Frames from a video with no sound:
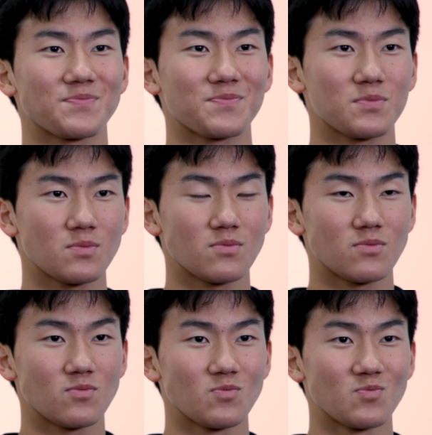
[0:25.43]

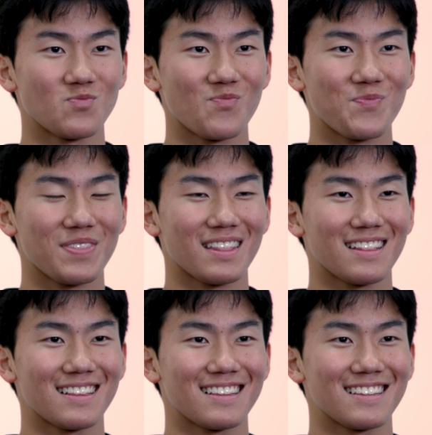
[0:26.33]

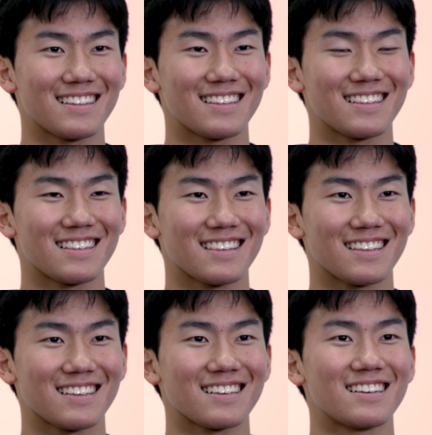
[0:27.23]

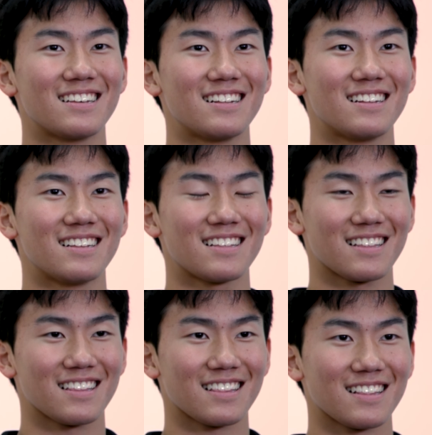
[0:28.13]

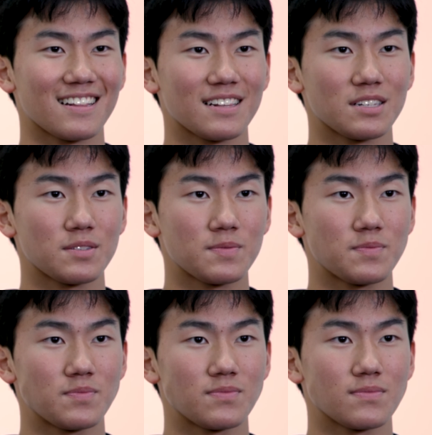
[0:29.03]

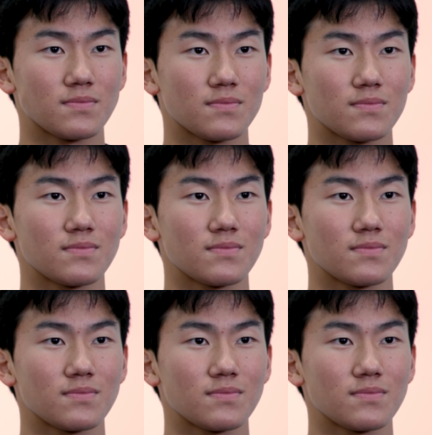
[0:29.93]
The person shown says nothing.